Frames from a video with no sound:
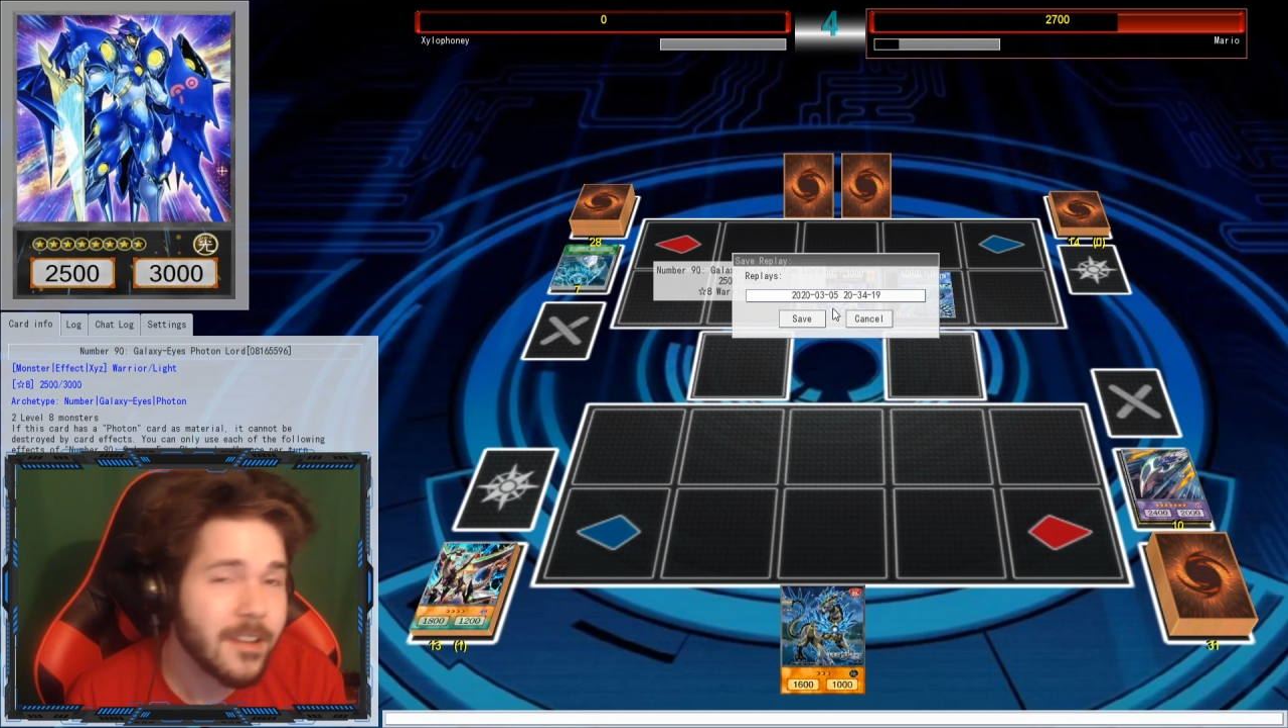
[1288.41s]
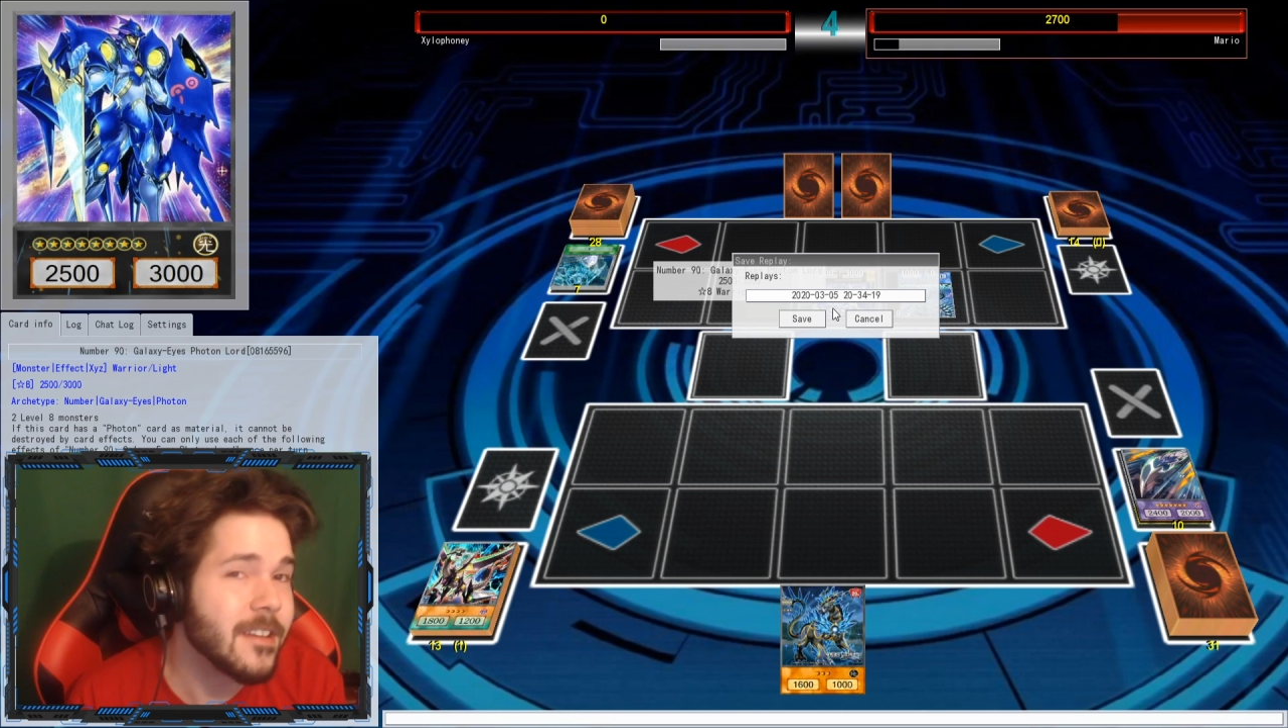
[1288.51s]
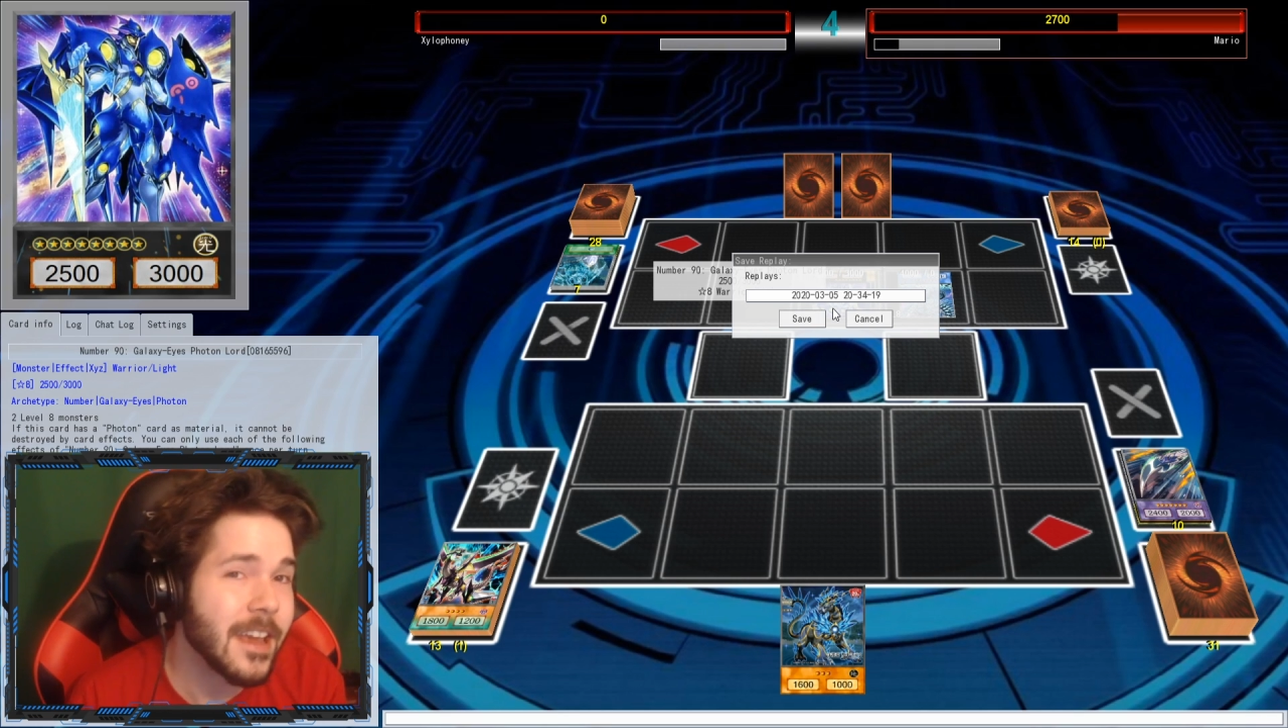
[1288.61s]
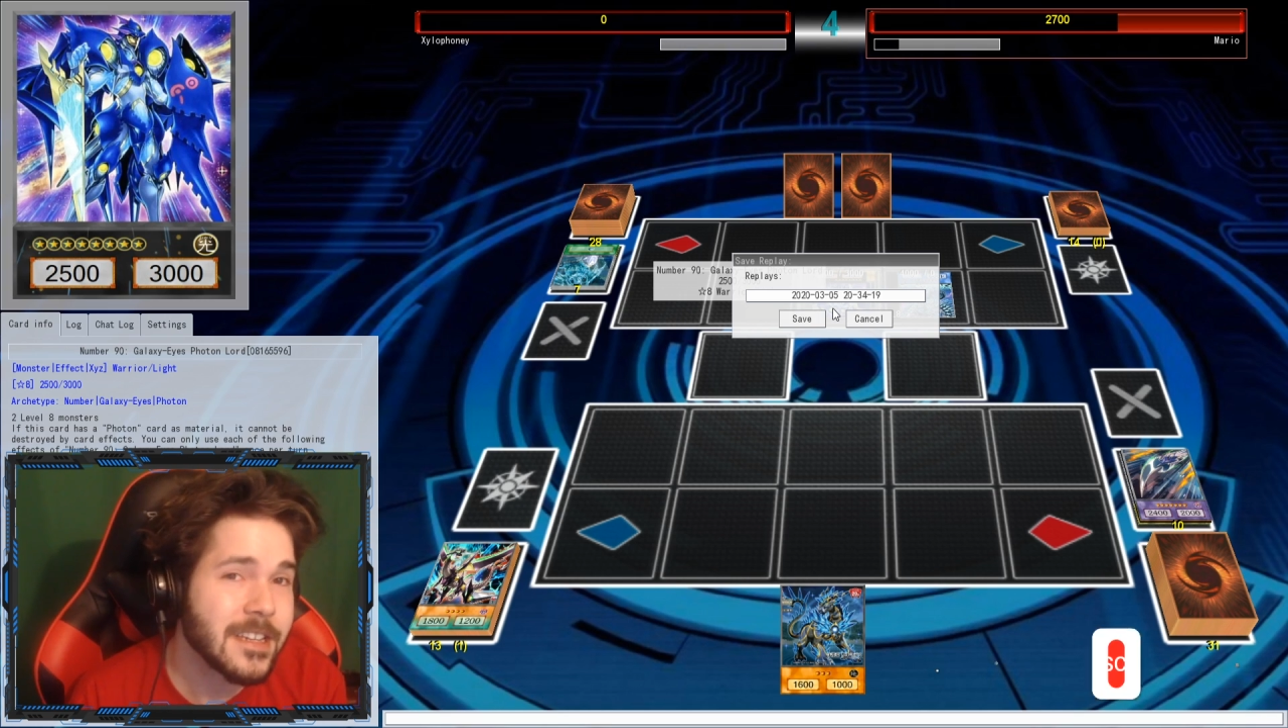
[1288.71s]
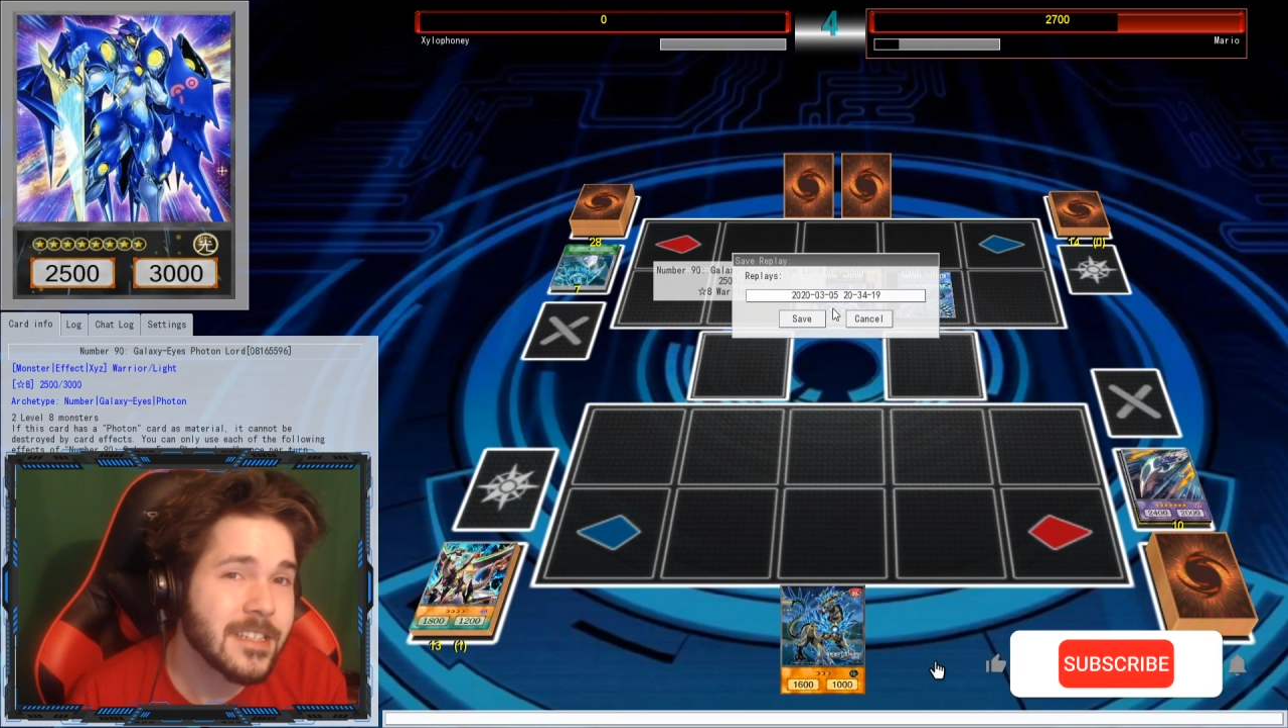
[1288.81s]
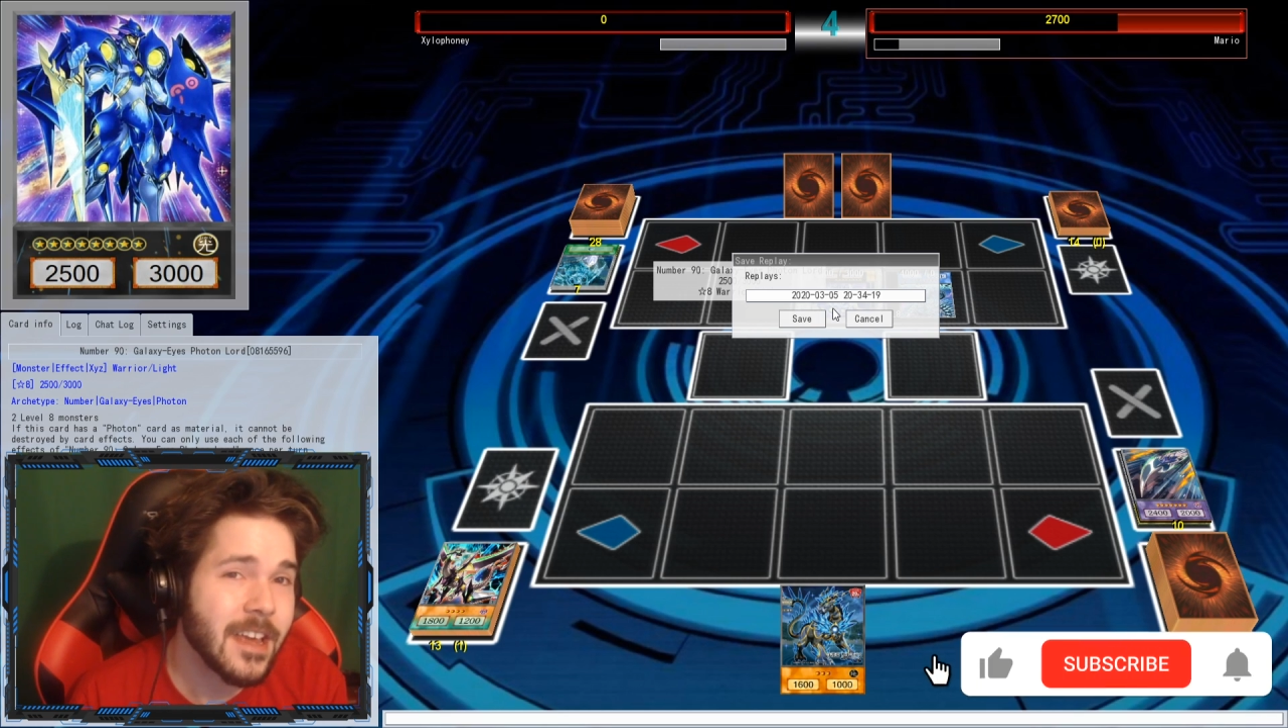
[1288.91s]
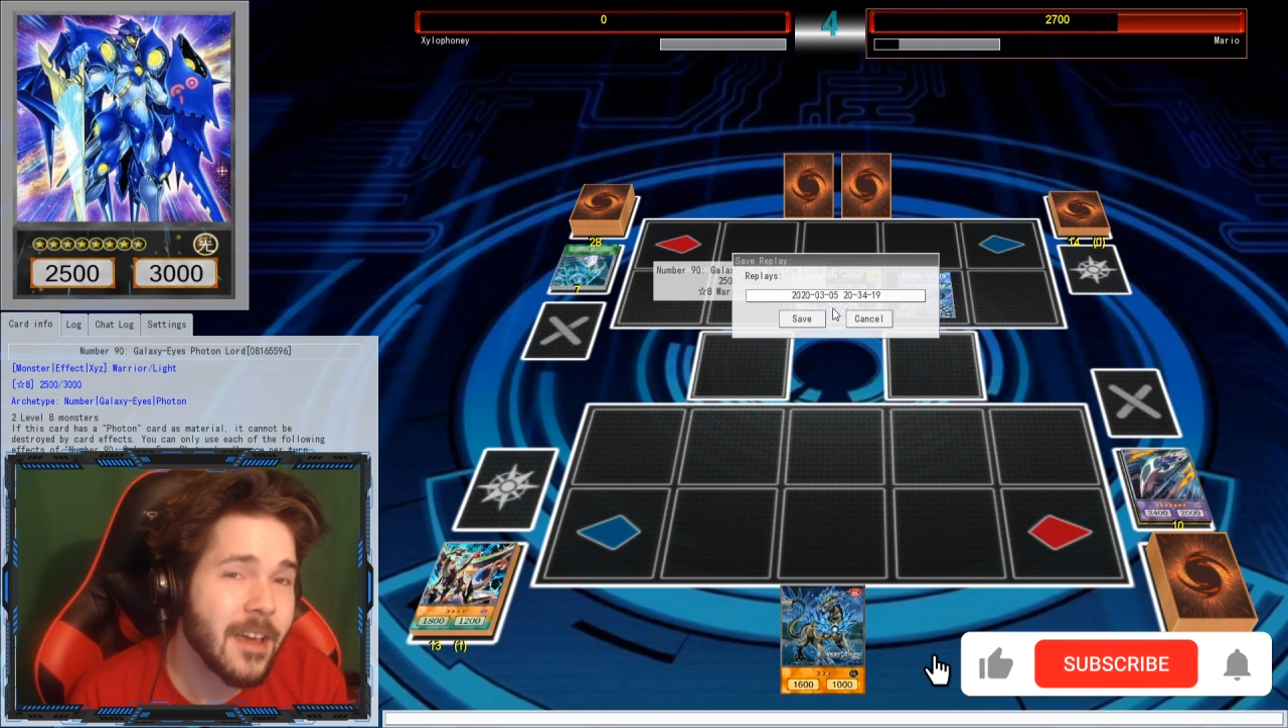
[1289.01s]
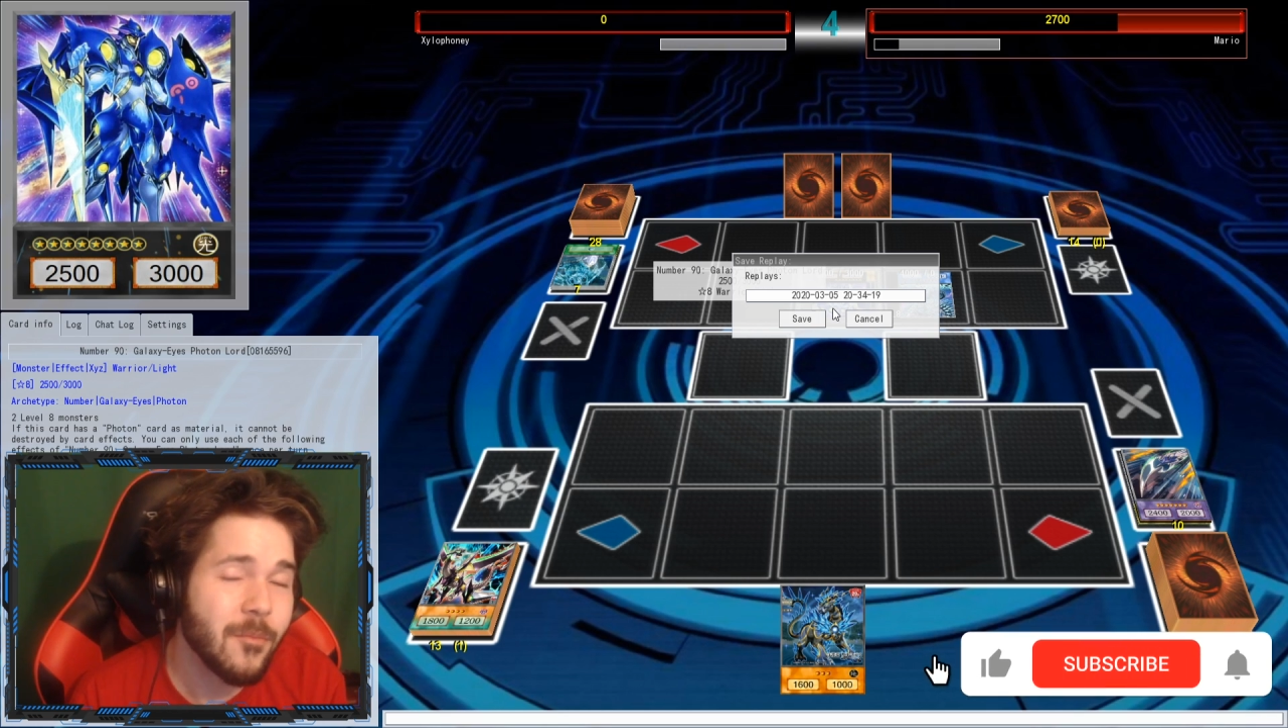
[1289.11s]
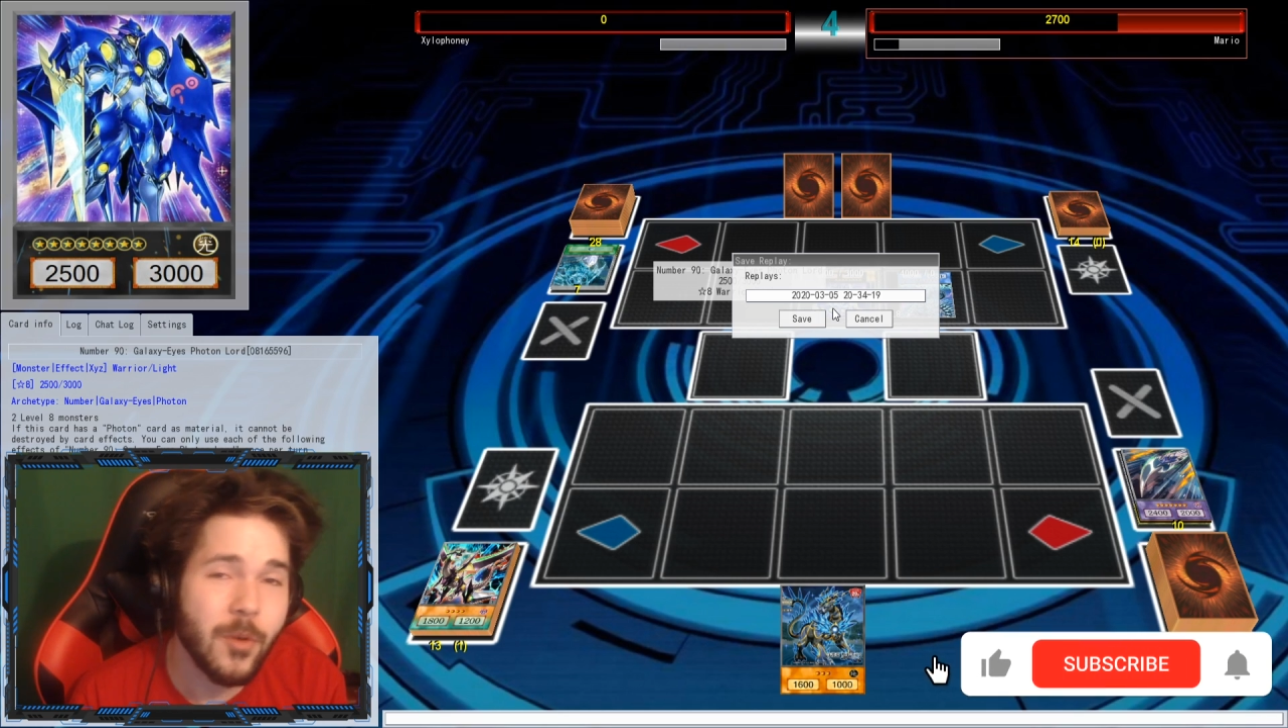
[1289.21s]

Next time